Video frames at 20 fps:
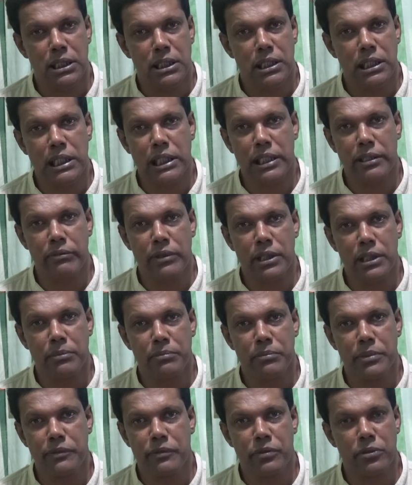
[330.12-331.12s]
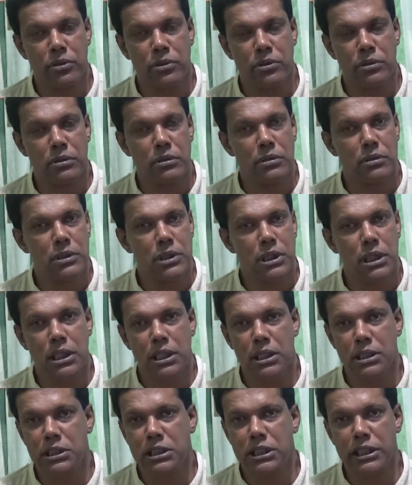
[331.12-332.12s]
even before
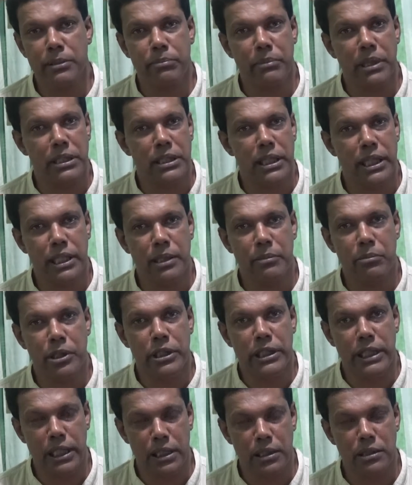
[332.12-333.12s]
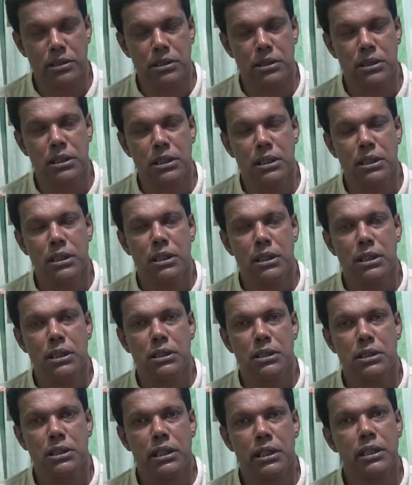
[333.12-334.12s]
she met anybody else,
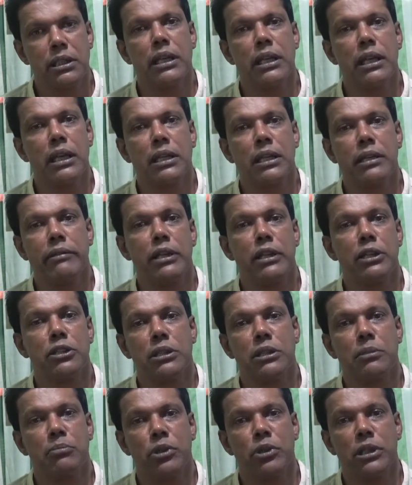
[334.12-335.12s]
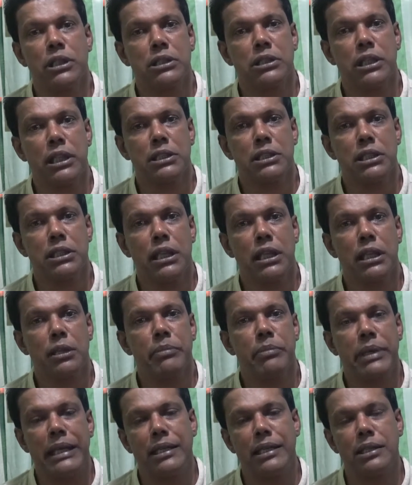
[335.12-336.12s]
she directly went to the police station. That
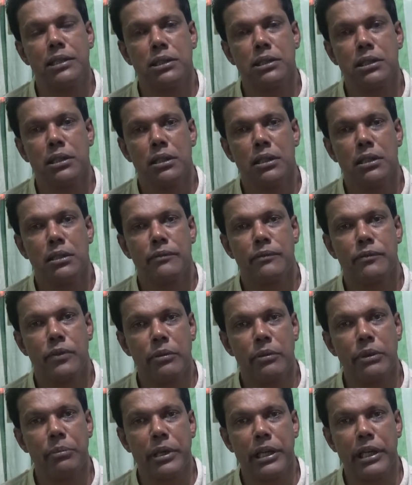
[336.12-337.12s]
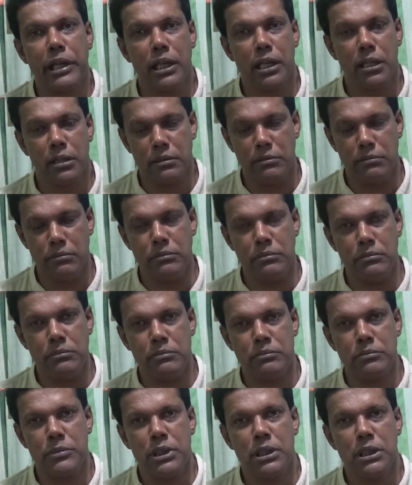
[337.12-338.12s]
means from the beginning
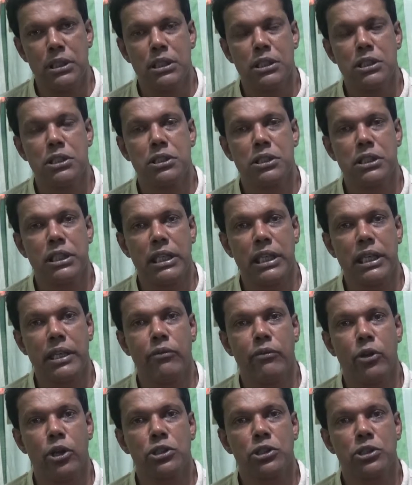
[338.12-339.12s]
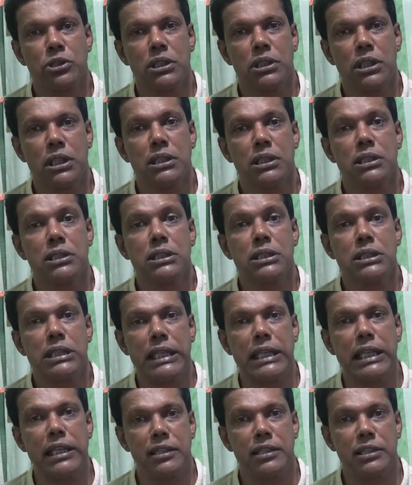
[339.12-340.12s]
she was
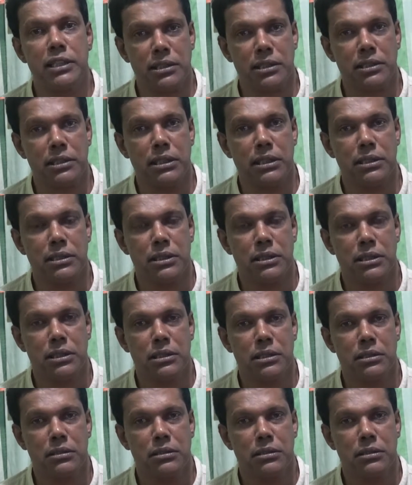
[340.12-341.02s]
seeking justice.